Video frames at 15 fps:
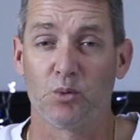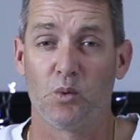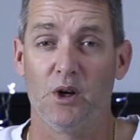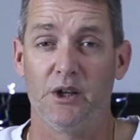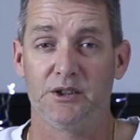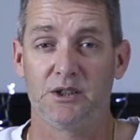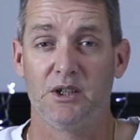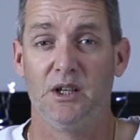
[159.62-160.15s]
to
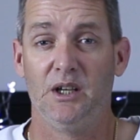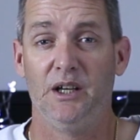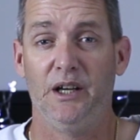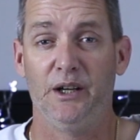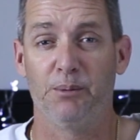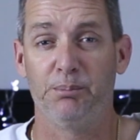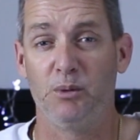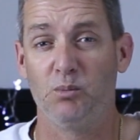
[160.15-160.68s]
watch.
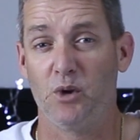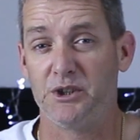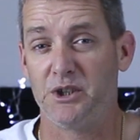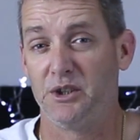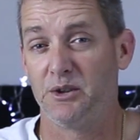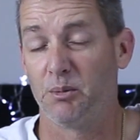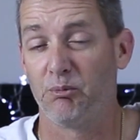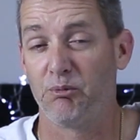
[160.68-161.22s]
And I've been
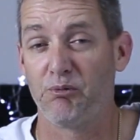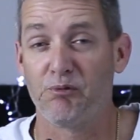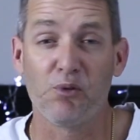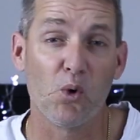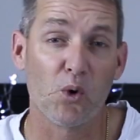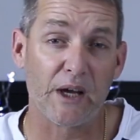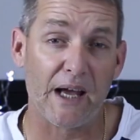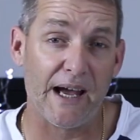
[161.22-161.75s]
watching some
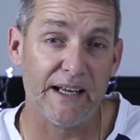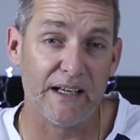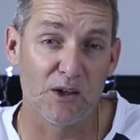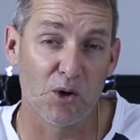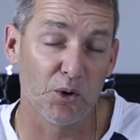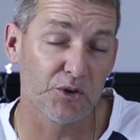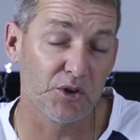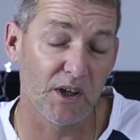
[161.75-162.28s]
4K
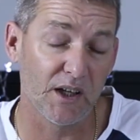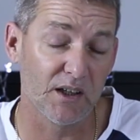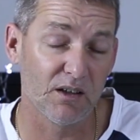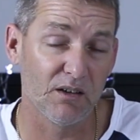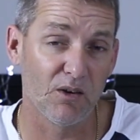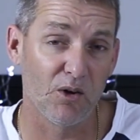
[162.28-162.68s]
content